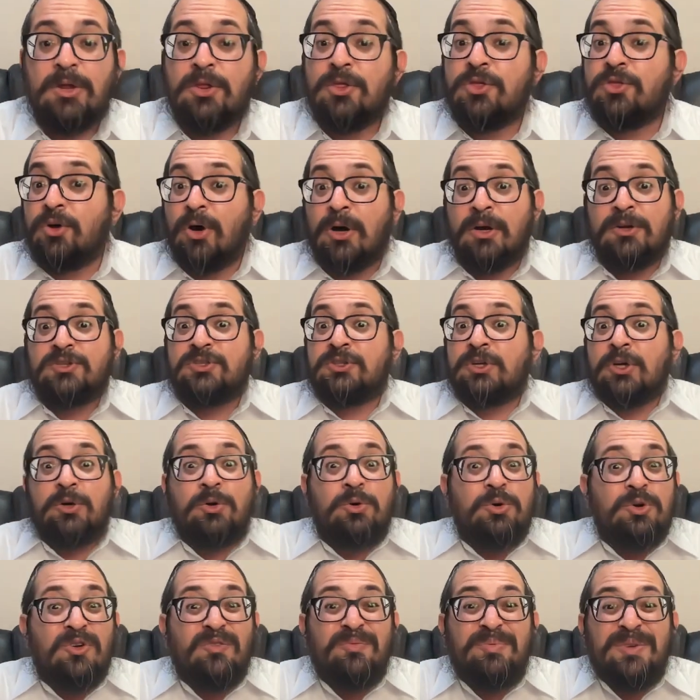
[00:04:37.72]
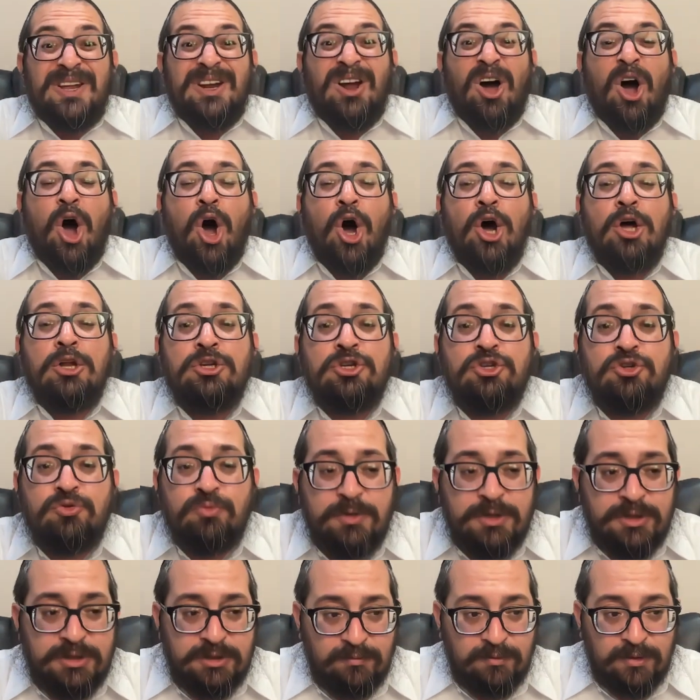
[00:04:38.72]
Thus, there could have been
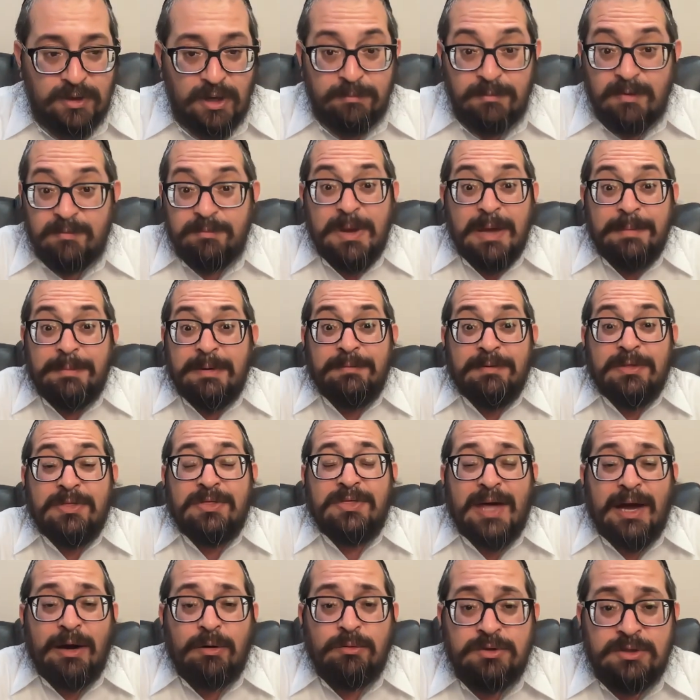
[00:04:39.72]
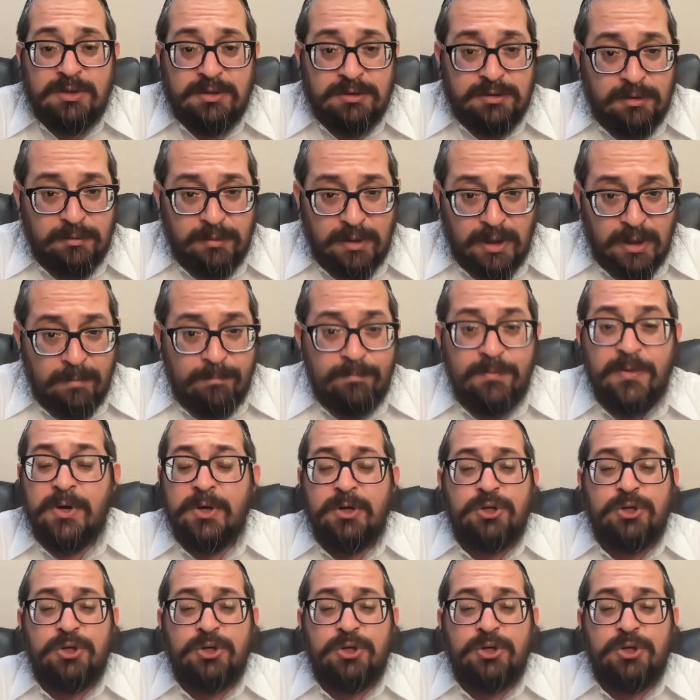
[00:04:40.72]
hundreds of them, if maybe even thousands of them,